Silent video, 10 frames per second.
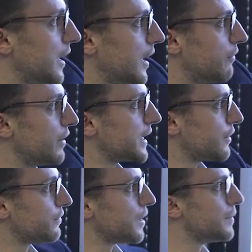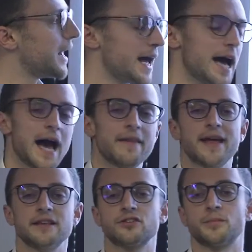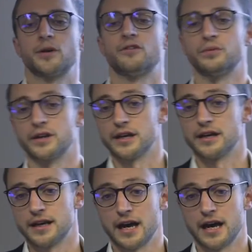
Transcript: a Recofoam layer and then top it off with a